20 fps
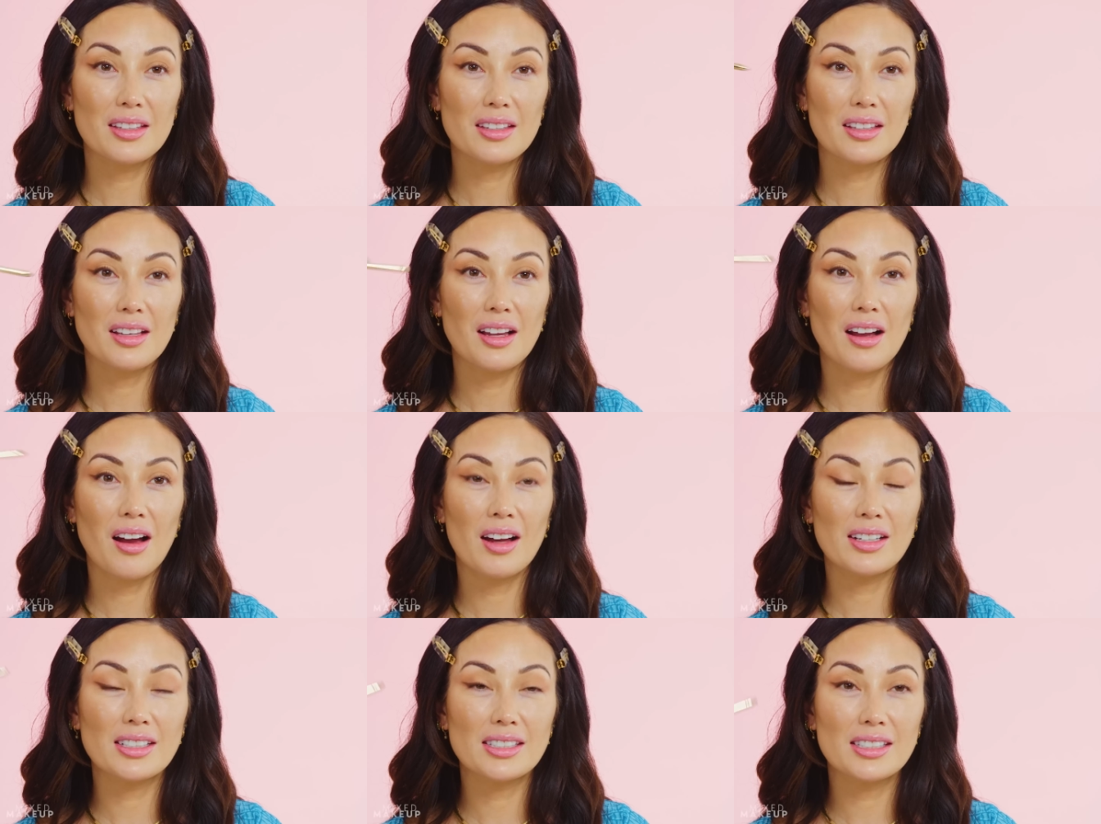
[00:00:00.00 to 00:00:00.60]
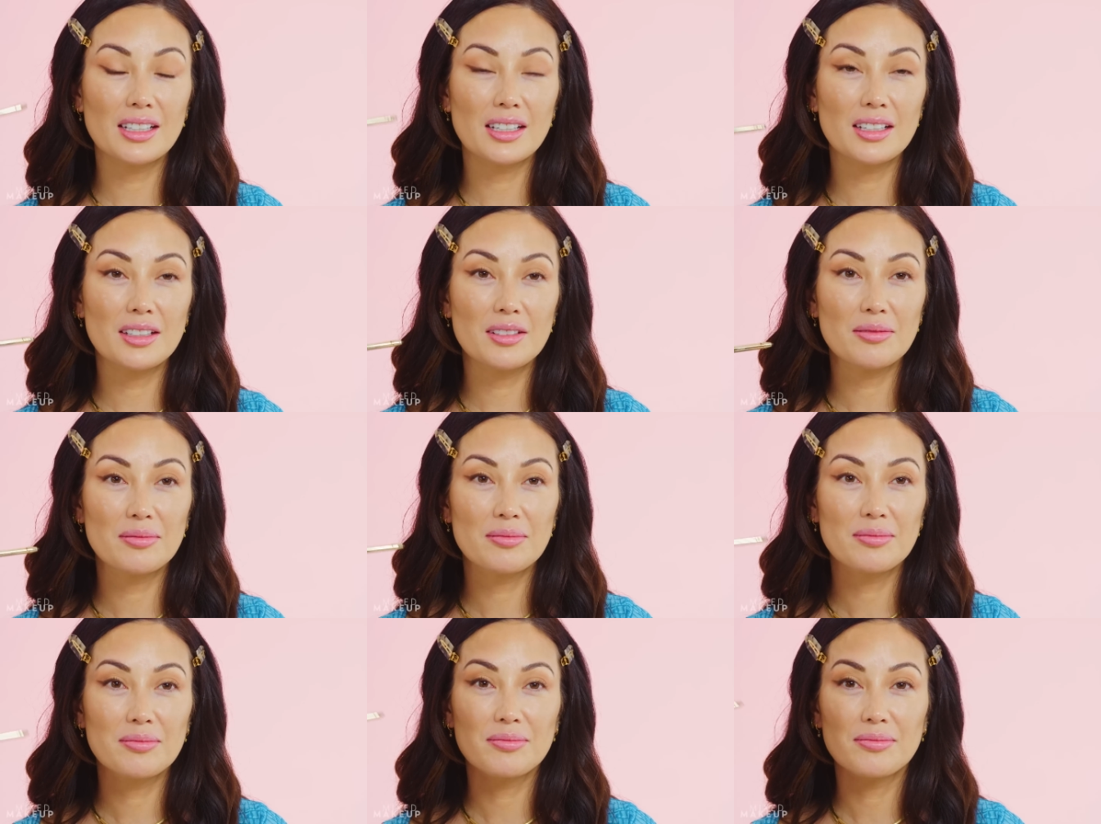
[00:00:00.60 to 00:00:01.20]
We're gonna clean Honestly, it
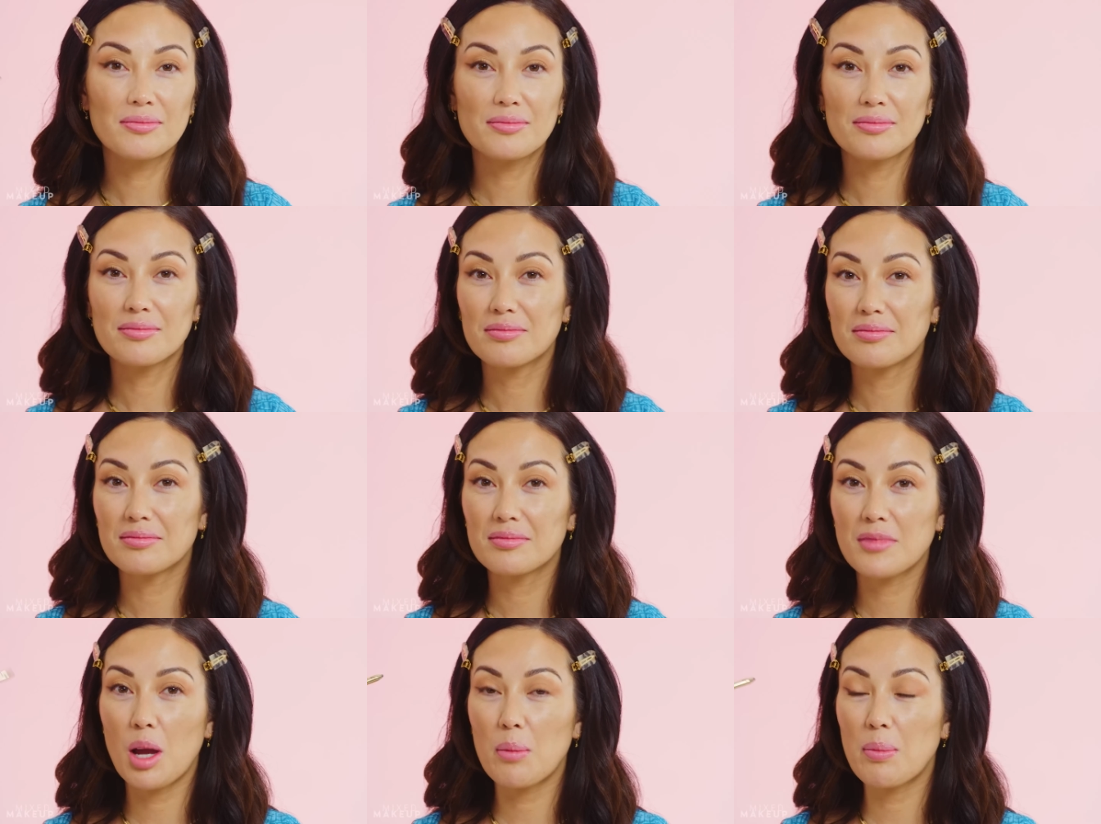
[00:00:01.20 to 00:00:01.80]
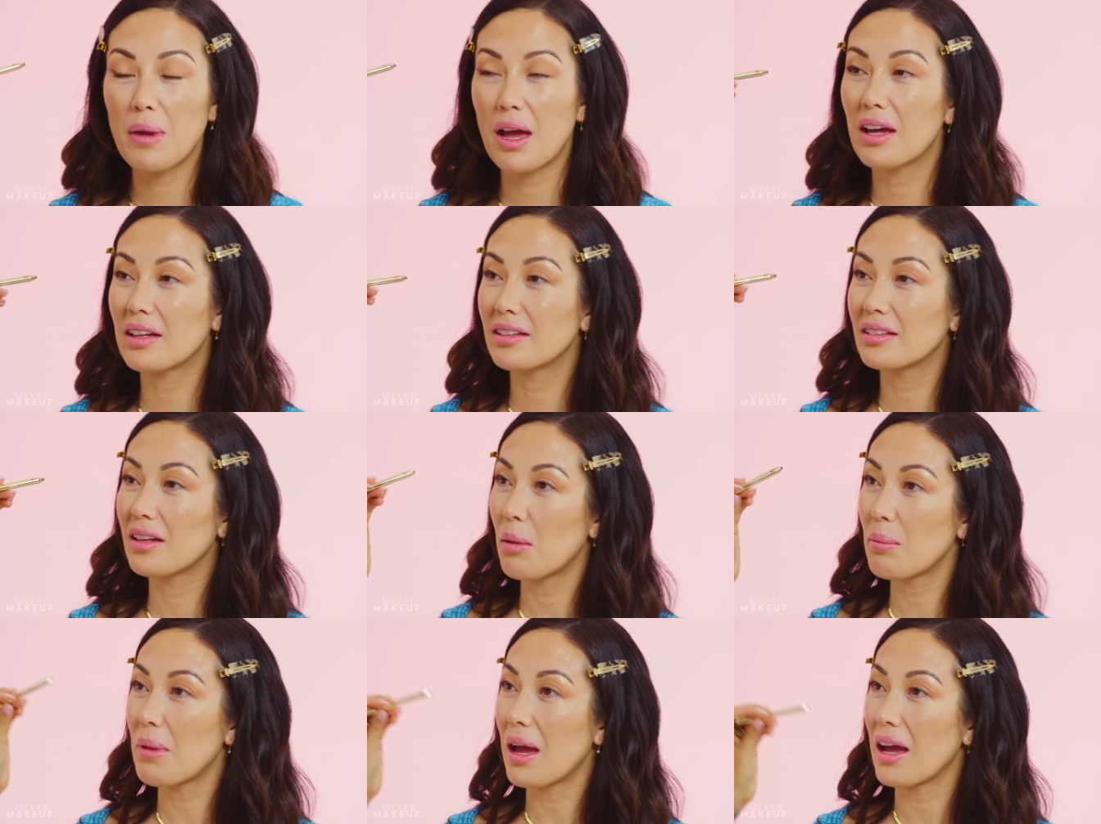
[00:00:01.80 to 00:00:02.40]
up in a 2nd mm -hmm. Not
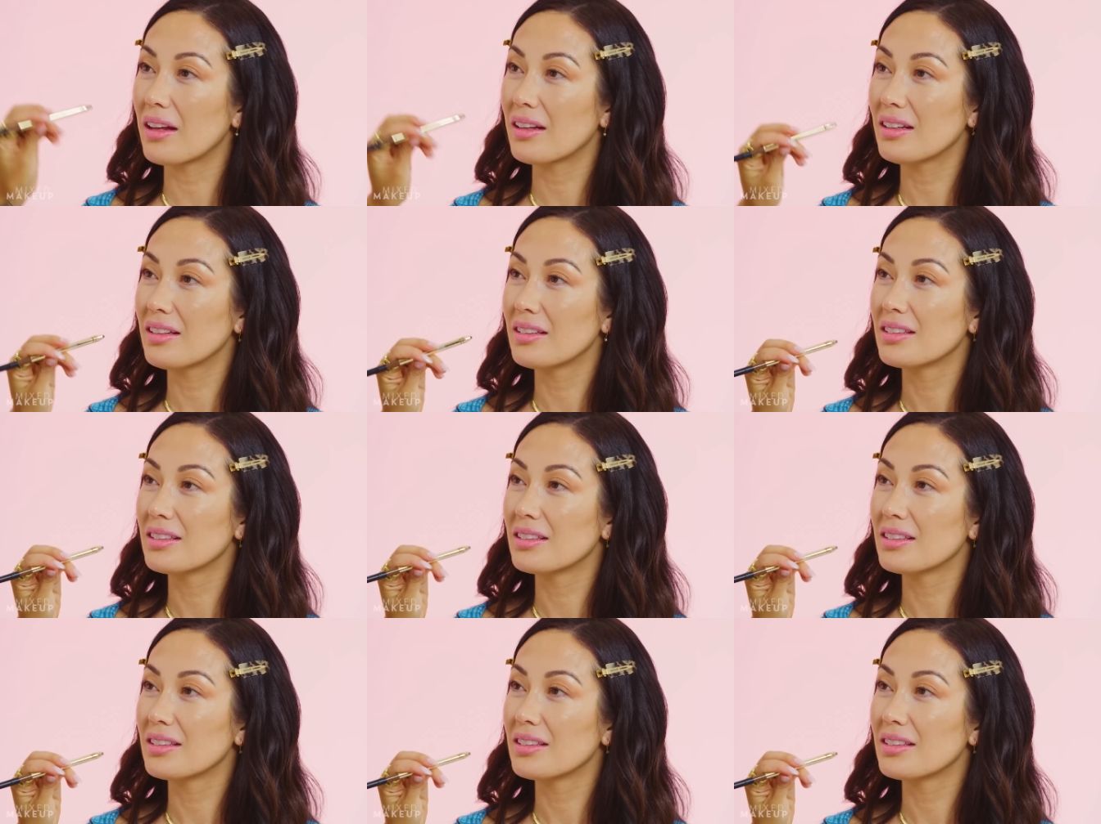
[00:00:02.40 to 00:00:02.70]
bad, not bad.